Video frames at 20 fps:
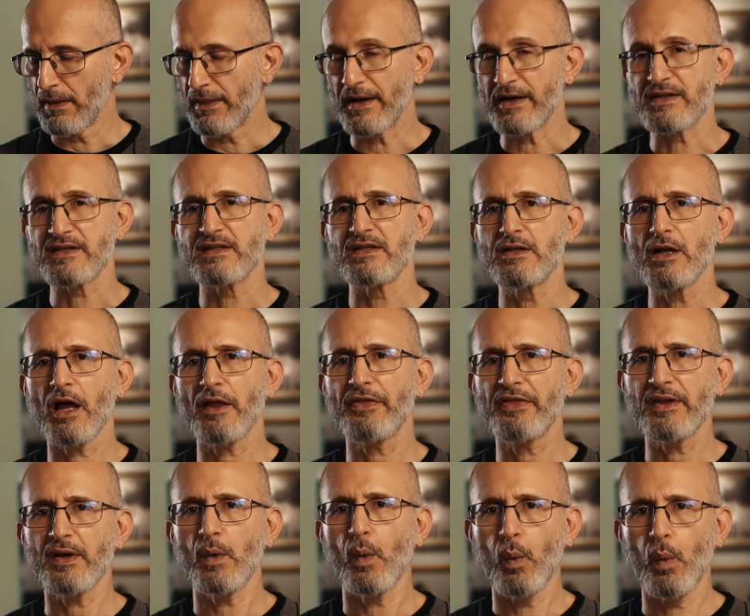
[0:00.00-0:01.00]
There's
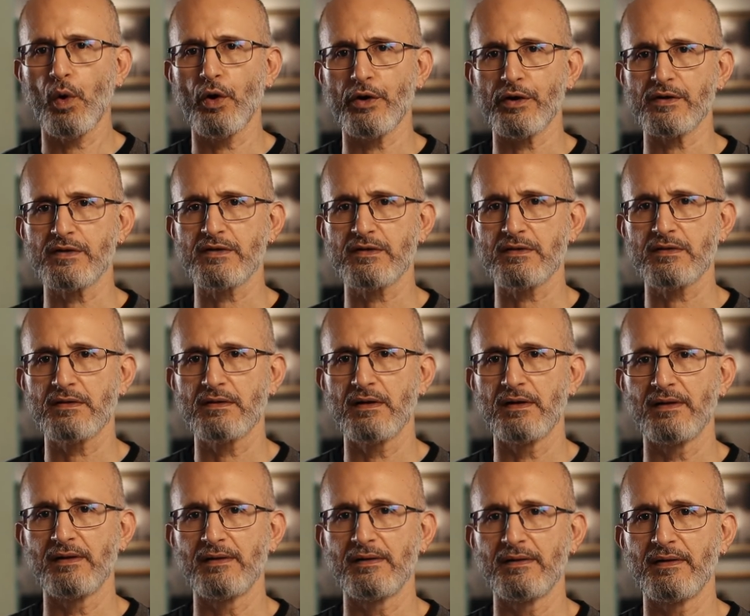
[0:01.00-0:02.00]
nothing
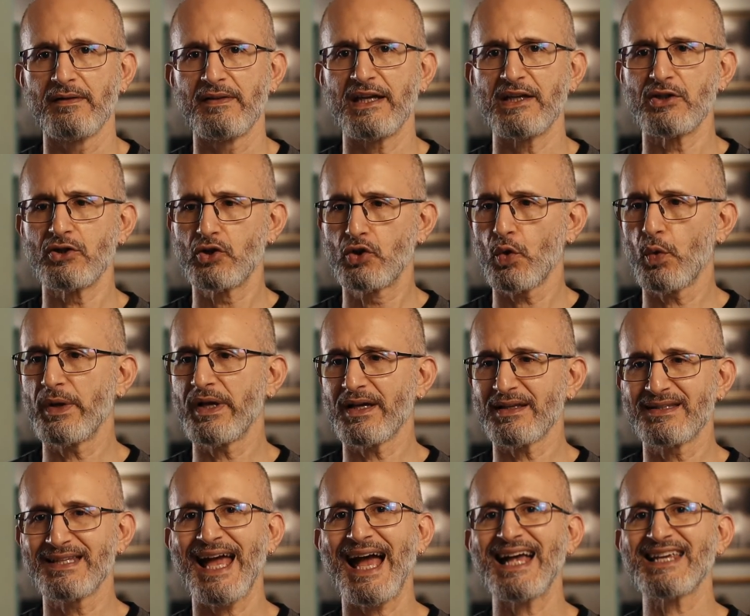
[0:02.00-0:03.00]
worse than doing
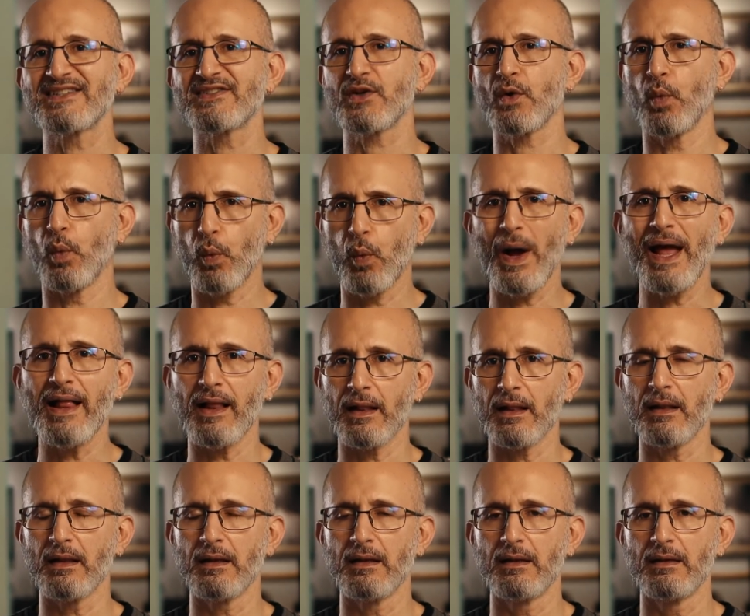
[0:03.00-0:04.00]
a task
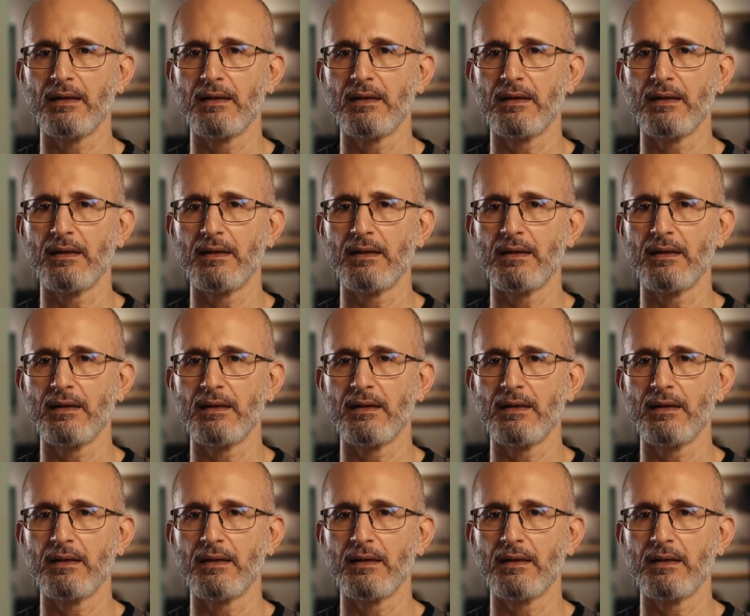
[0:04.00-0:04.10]
well